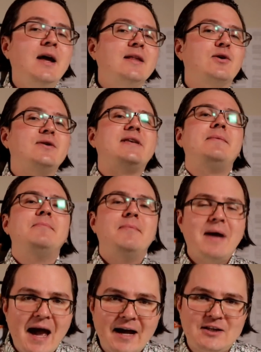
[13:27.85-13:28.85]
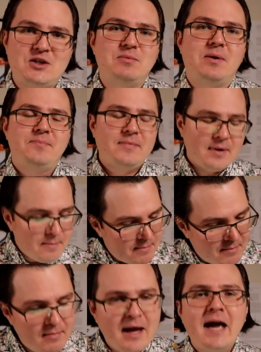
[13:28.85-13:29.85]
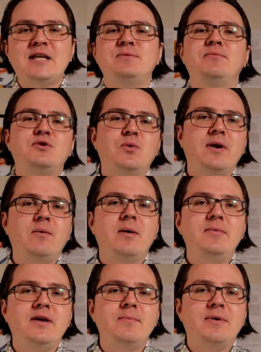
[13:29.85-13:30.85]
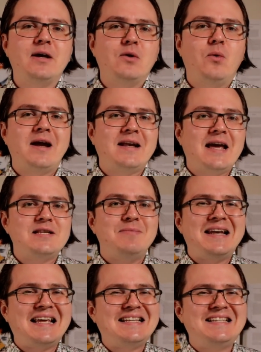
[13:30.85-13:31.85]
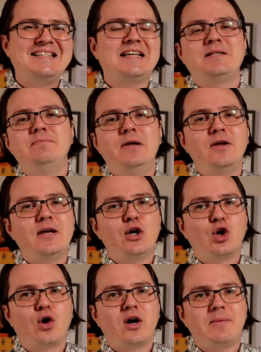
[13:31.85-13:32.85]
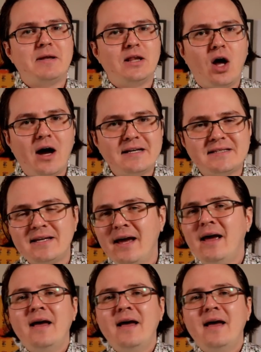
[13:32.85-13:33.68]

There is a maximum maximum of 21 million Bitcoin, as many as 6 million could already be lost.